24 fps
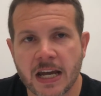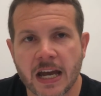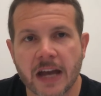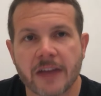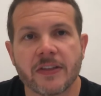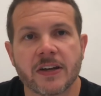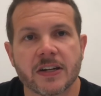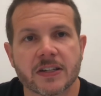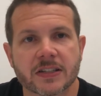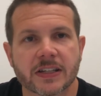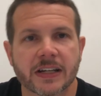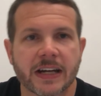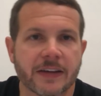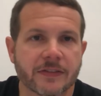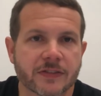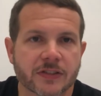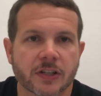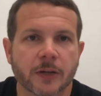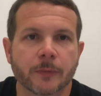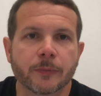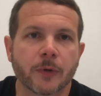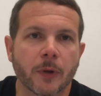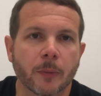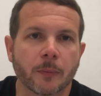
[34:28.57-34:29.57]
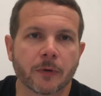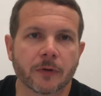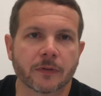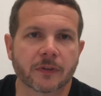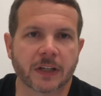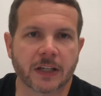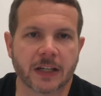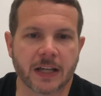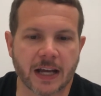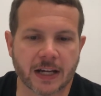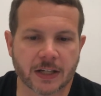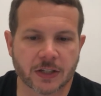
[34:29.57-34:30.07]
and then it's going to have some number of
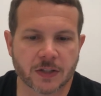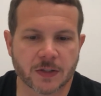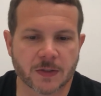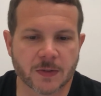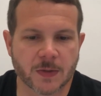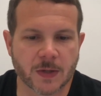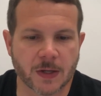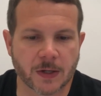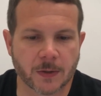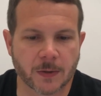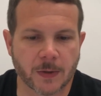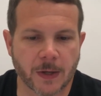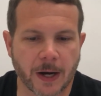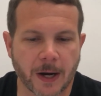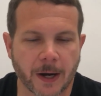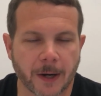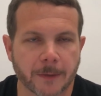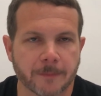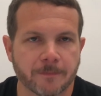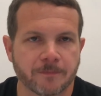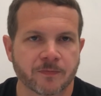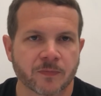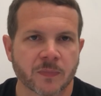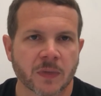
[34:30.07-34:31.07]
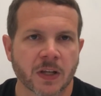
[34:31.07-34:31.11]
connections that are there.